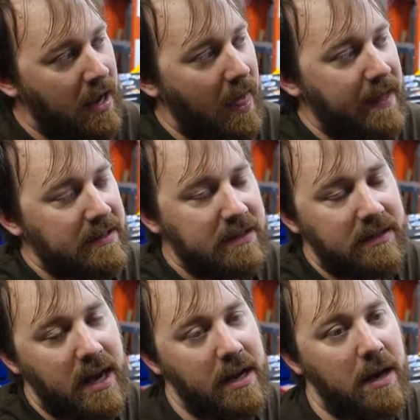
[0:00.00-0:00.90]
and that's to
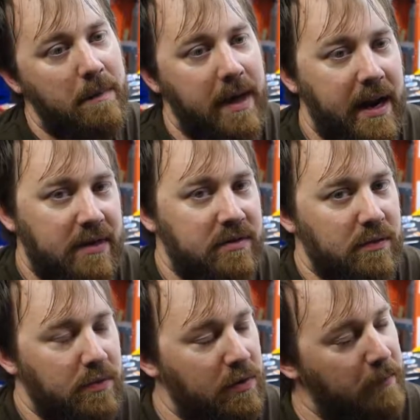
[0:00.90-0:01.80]
take up that
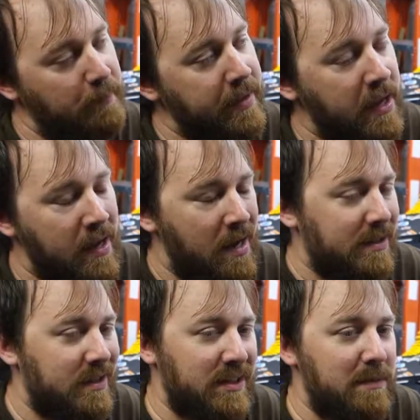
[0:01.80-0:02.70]
extra room.
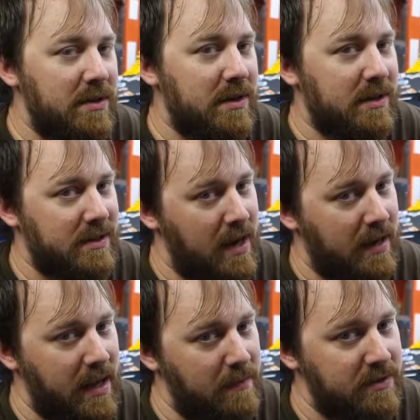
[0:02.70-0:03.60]
Since I'm using the
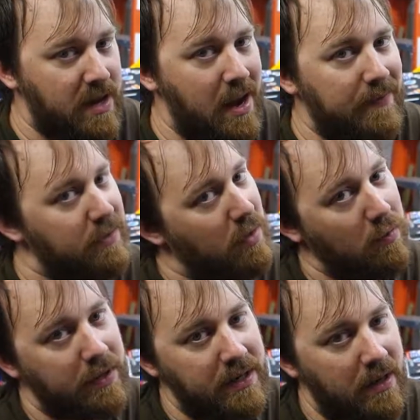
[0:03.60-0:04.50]
stock camshaft,
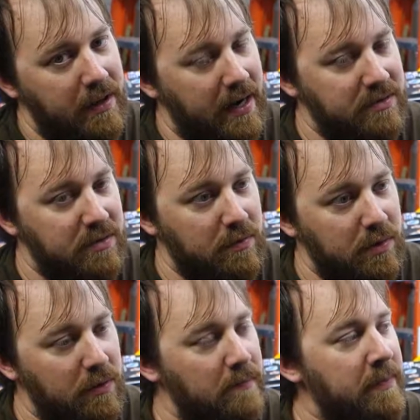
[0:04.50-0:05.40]
don't really need all that extra
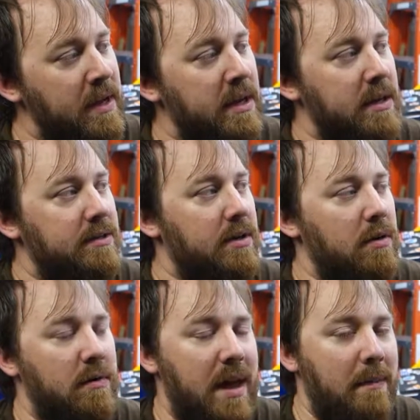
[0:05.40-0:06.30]
room.
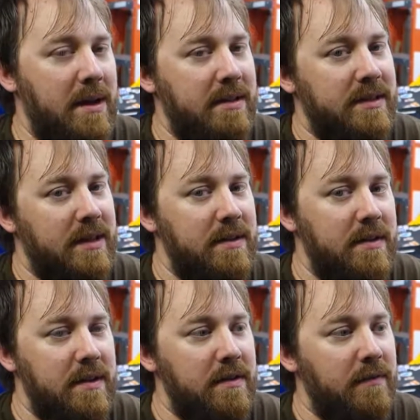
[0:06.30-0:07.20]
So that means that
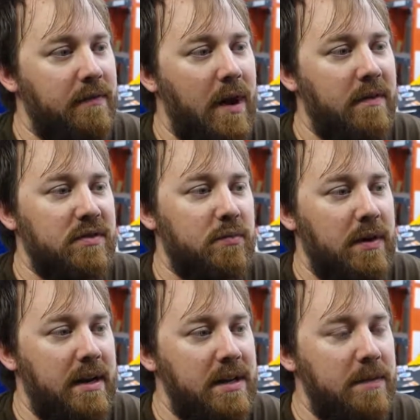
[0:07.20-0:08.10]
the valves
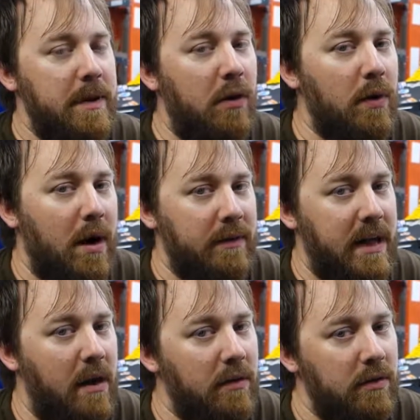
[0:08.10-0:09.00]
need to be ground
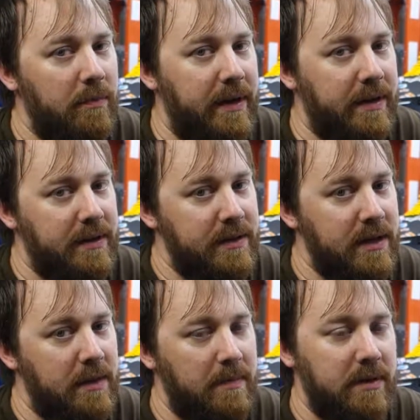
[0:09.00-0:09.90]
down a little bit at the
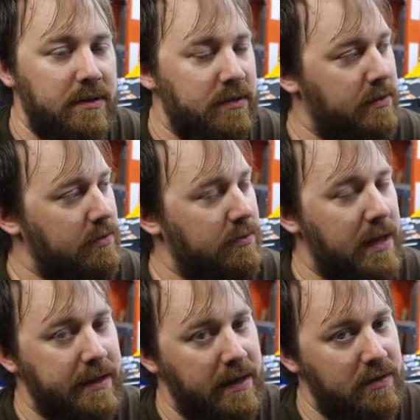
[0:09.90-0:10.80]
tip to
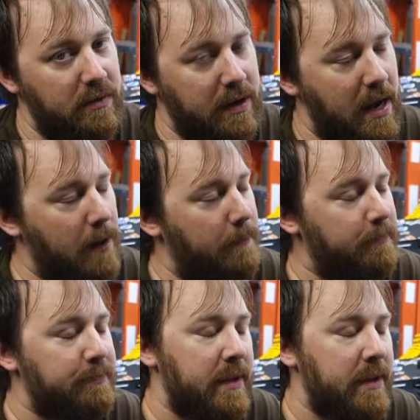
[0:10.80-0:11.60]
take that into account.